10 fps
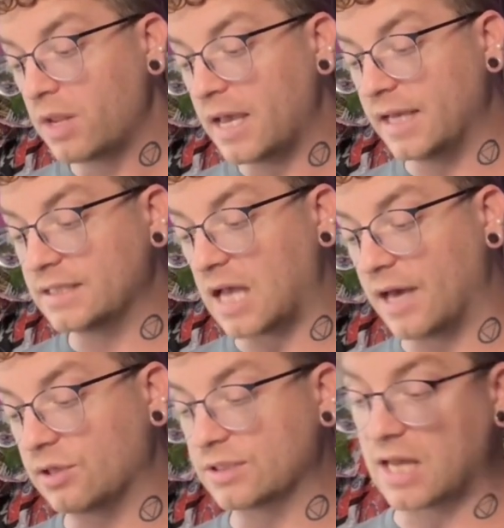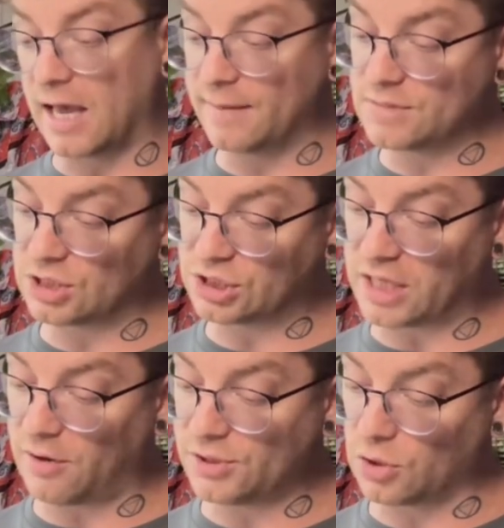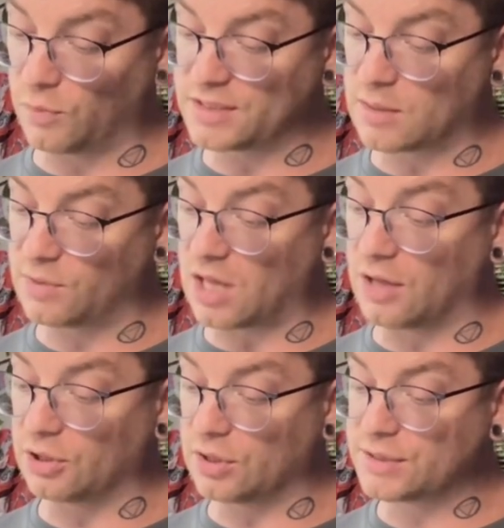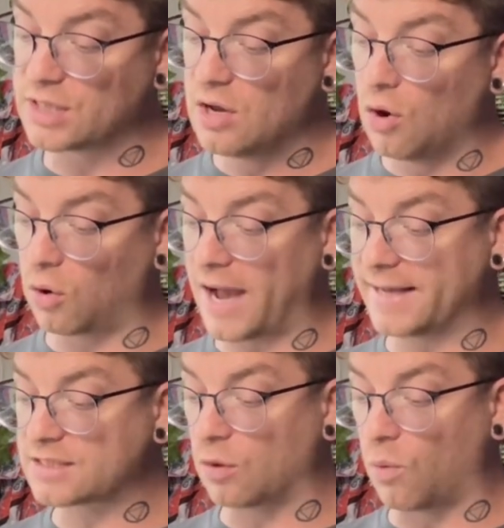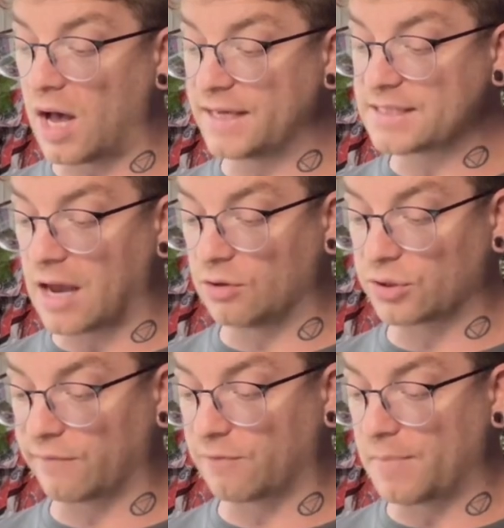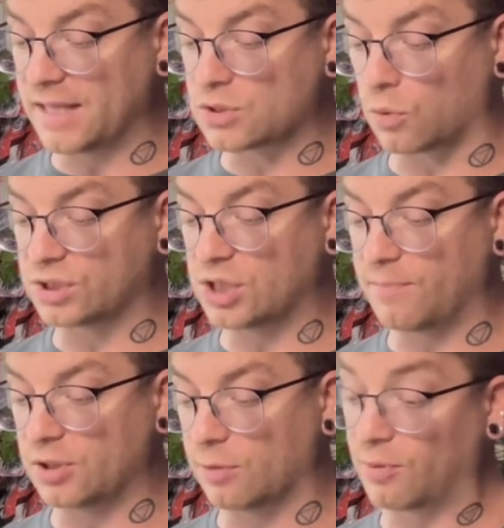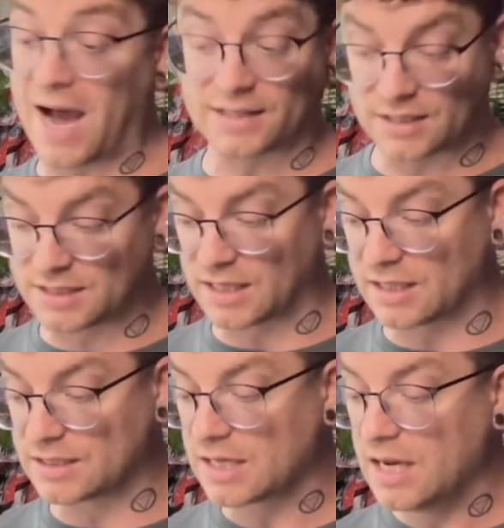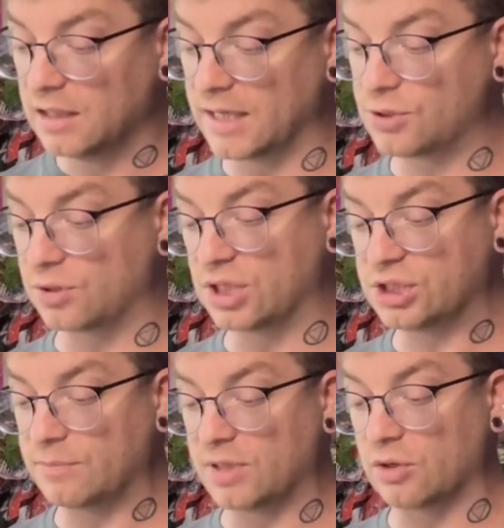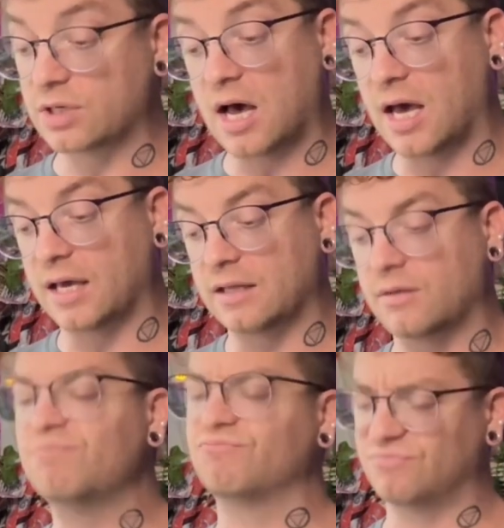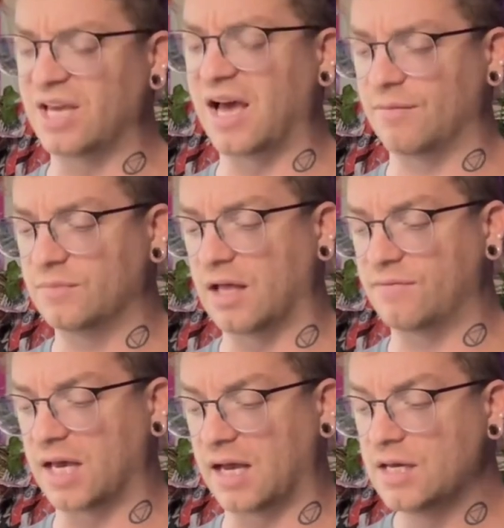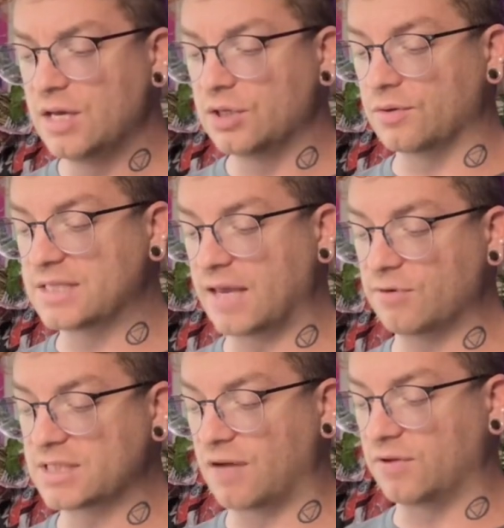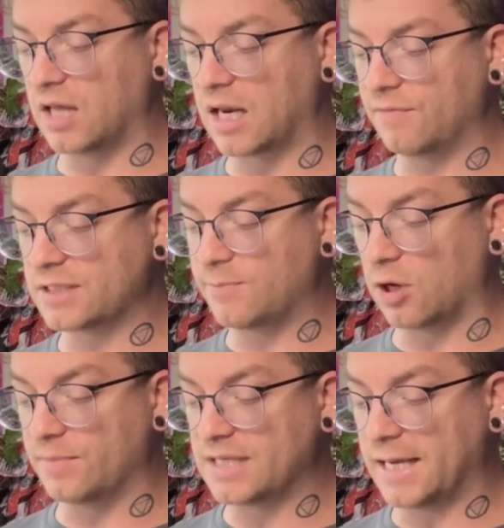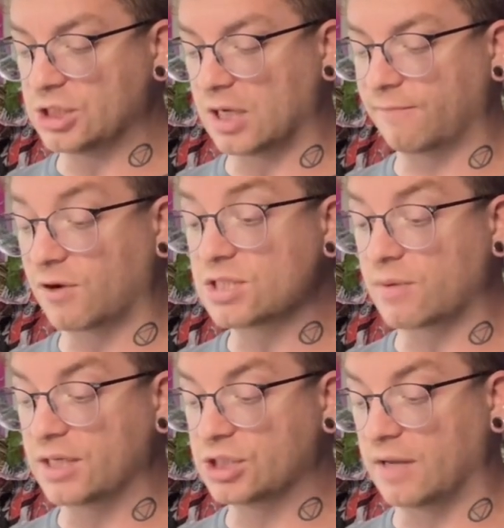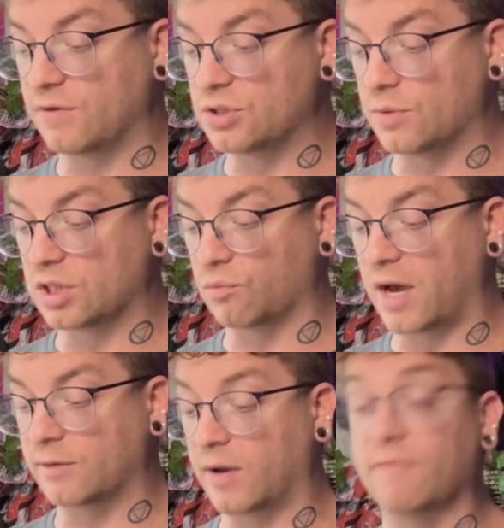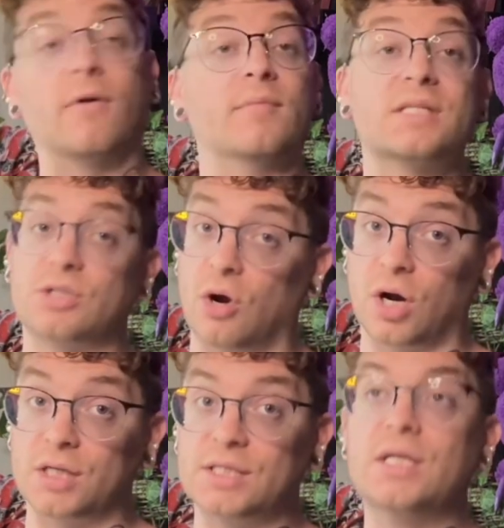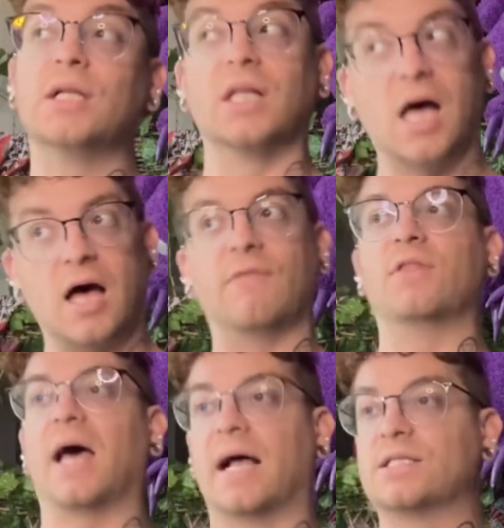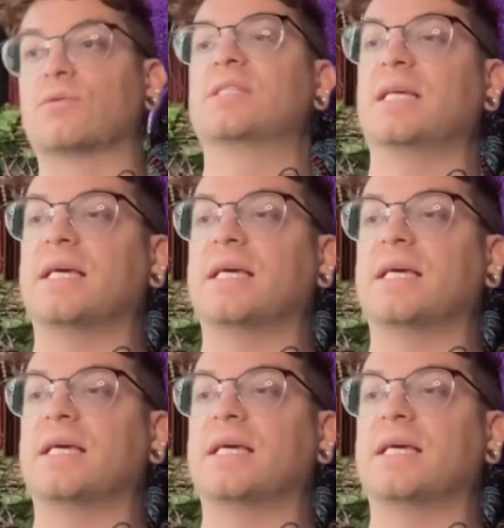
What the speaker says: It's either time to share your wisdom with others or ask a wise elder for mentorship in your practices. Let tradition be your guide. Yeah, love that. You'll save yourself a lot of experimentation and frustration if you do it the right way from the start. Love that. So seek